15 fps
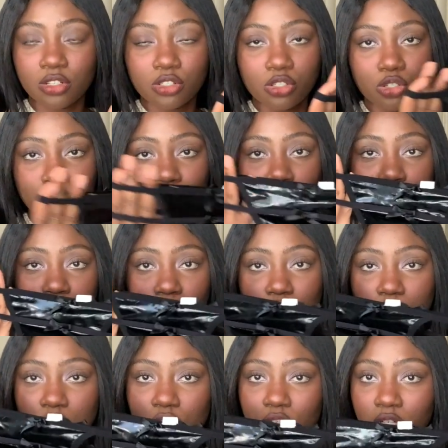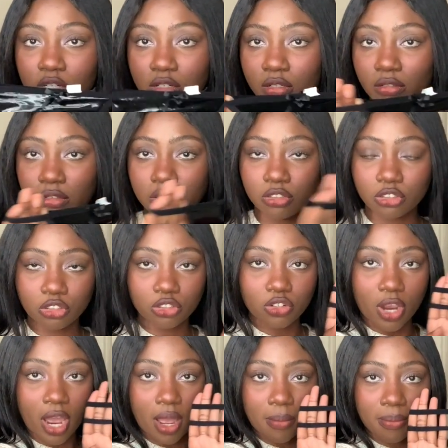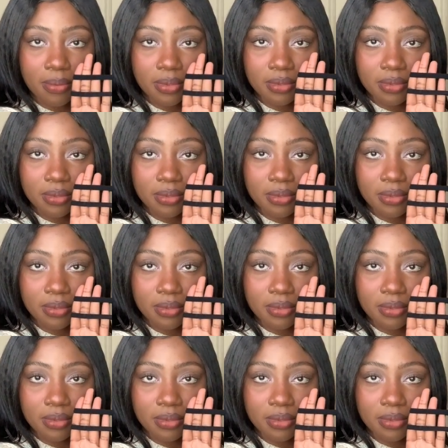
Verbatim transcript: two strap